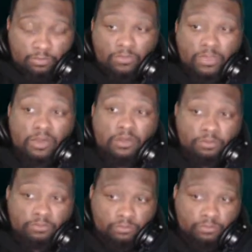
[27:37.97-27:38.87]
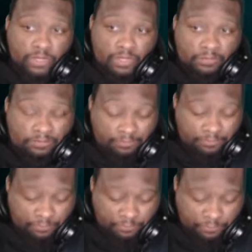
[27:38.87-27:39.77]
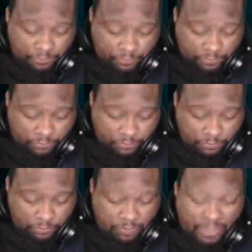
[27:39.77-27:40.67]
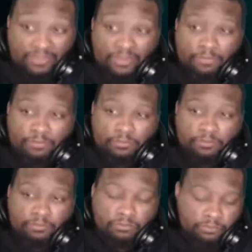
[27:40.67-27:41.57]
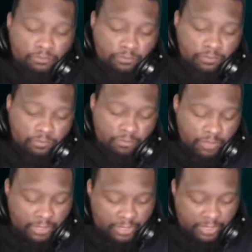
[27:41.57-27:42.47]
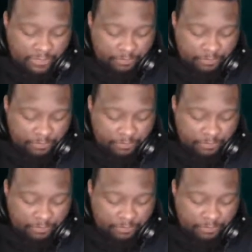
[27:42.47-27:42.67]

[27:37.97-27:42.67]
you know, um, busy. But uh,